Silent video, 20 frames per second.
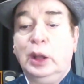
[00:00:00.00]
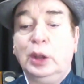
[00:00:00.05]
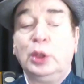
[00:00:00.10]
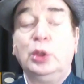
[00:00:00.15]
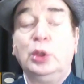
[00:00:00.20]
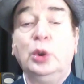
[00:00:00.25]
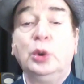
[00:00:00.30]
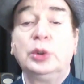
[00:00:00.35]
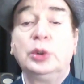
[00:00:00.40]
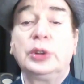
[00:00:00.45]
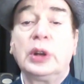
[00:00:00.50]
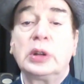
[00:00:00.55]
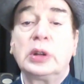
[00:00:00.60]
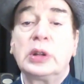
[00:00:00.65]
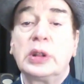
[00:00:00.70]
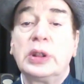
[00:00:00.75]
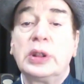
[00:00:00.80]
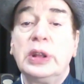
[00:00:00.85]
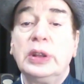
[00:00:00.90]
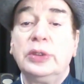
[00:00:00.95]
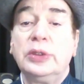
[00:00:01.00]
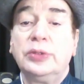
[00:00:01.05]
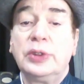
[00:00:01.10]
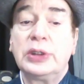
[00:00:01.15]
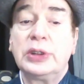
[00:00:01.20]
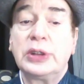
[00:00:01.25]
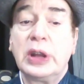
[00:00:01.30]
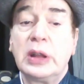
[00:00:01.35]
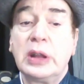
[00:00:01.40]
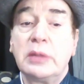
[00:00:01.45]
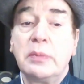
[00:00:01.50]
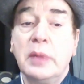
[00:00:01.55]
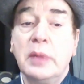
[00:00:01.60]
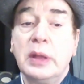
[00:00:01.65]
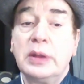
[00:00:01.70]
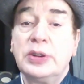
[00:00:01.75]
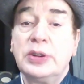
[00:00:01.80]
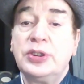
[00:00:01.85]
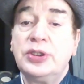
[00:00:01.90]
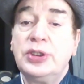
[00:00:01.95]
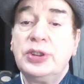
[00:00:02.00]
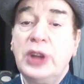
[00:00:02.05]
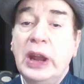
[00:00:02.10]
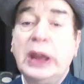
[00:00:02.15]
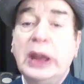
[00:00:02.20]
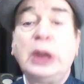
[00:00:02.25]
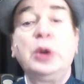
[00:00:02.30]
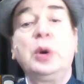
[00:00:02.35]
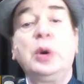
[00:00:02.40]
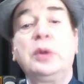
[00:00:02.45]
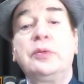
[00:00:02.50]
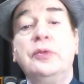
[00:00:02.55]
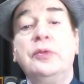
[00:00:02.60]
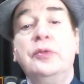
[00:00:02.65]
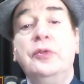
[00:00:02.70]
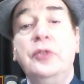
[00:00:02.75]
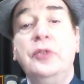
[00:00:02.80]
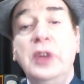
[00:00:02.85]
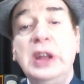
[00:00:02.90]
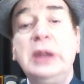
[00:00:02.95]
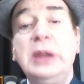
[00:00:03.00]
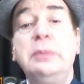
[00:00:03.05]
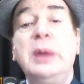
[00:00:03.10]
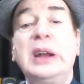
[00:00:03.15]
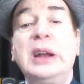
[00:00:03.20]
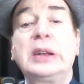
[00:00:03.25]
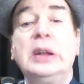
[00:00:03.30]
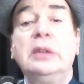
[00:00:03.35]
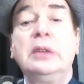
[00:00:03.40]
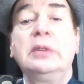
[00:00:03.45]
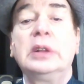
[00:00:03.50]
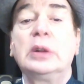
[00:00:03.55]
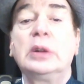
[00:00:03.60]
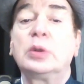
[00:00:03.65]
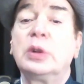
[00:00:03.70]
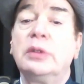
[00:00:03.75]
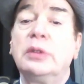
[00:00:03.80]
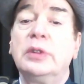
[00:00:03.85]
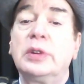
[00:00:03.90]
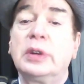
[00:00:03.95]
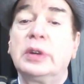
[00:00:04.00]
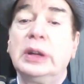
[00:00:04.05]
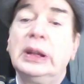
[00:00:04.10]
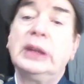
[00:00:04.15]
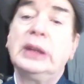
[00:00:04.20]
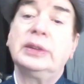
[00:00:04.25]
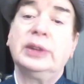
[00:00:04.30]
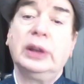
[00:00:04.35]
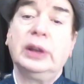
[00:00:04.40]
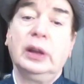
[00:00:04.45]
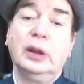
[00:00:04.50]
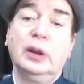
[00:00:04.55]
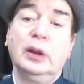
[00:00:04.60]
Those are the things which can shake you up very badly without even realizing.